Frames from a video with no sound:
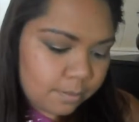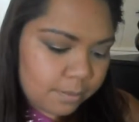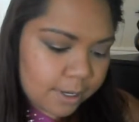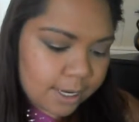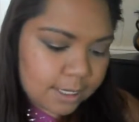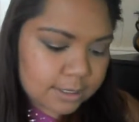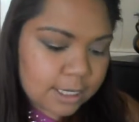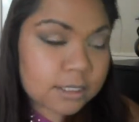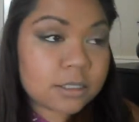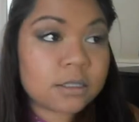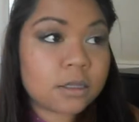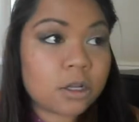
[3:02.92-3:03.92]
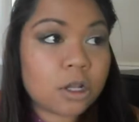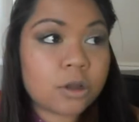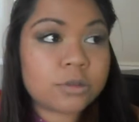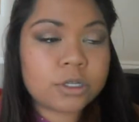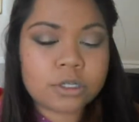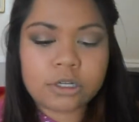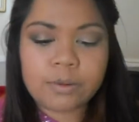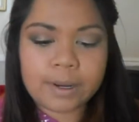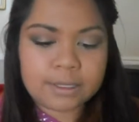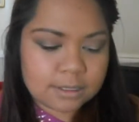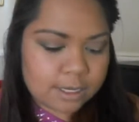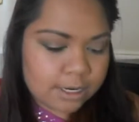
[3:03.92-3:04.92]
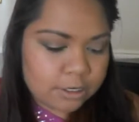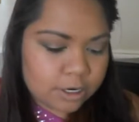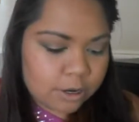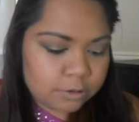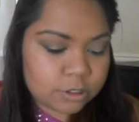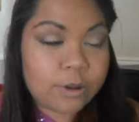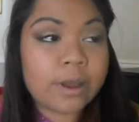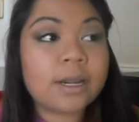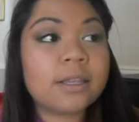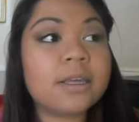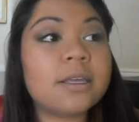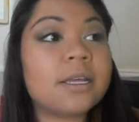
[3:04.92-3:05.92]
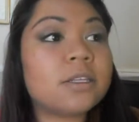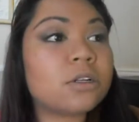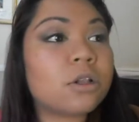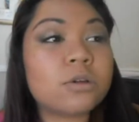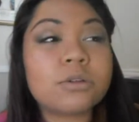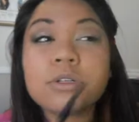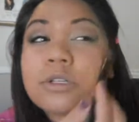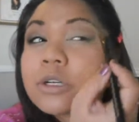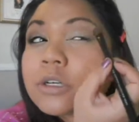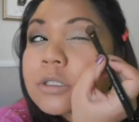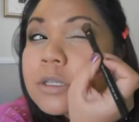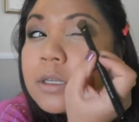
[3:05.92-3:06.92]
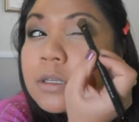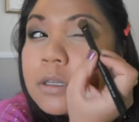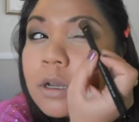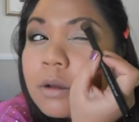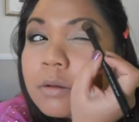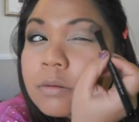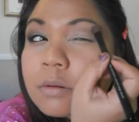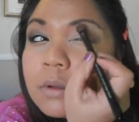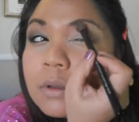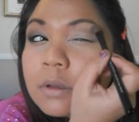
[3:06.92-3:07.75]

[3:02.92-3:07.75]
because that's the closest to my skin tone. So anything that's closer to your skin tone,